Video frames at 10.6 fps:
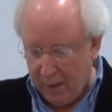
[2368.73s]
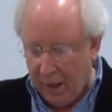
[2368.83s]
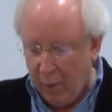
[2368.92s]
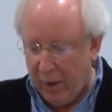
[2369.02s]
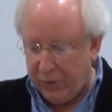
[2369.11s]

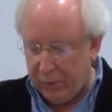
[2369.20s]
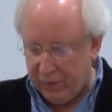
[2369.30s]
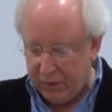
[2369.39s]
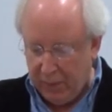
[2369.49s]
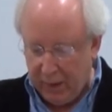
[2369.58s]
I want to
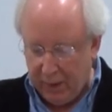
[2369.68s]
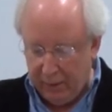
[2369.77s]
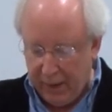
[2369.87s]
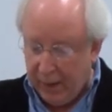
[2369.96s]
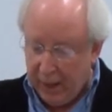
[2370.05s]
respond
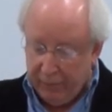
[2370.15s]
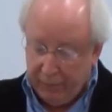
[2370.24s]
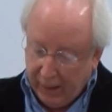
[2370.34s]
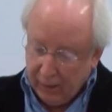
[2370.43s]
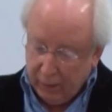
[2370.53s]
that I
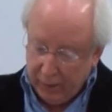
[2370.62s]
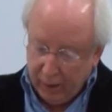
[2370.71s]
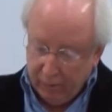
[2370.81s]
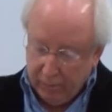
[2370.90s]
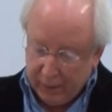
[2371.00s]
follow
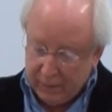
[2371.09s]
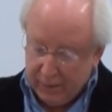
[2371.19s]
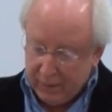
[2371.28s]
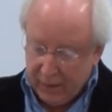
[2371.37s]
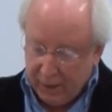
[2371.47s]
him, but
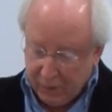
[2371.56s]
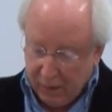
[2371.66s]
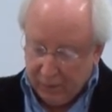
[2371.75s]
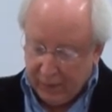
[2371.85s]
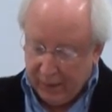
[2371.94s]
since I
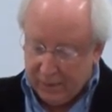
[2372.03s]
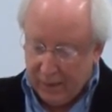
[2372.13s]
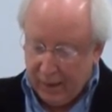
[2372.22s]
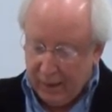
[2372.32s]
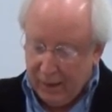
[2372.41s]
don't, I
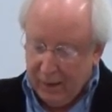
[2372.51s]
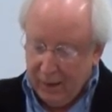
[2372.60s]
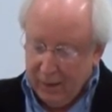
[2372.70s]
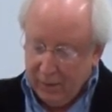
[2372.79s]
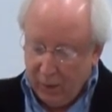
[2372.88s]
say,
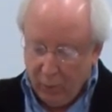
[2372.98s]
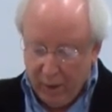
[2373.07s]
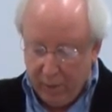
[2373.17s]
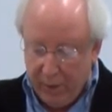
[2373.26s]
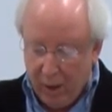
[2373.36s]
"Then
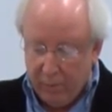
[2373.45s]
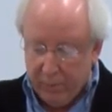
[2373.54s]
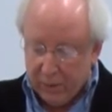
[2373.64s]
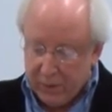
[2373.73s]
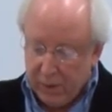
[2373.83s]
what about
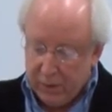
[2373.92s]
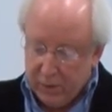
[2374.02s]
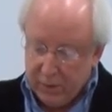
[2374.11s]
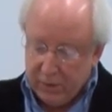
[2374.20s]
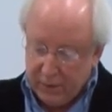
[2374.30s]

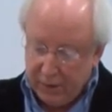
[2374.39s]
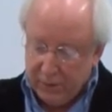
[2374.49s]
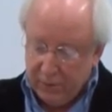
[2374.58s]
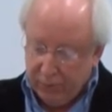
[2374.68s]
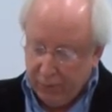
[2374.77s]
Mursault's
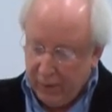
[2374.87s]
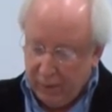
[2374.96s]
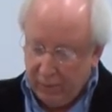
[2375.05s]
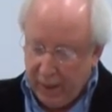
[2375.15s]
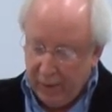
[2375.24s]
sense of
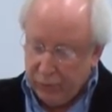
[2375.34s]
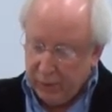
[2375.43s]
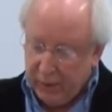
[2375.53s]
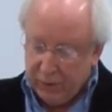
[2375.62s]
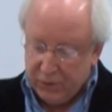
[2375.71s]
freedom after
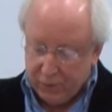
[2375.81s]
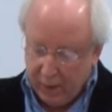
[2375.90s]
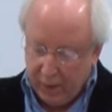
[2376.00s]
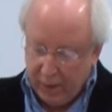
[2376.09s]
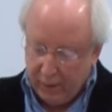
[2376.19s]
he is
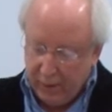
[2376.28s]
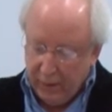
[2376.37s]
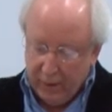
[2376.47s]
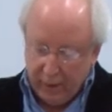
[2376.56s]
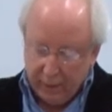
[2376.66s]
tried
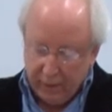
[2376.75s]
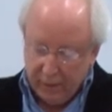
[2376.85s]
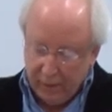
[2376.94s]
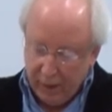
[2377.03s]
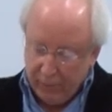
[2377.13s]
and
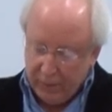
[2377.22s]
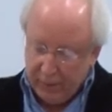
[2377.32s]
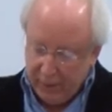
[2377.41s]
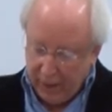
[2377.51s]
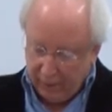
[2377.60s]
condemned to
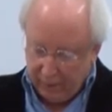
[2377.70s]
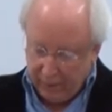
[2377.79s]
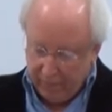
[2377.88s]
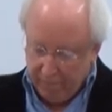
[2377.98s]
death?"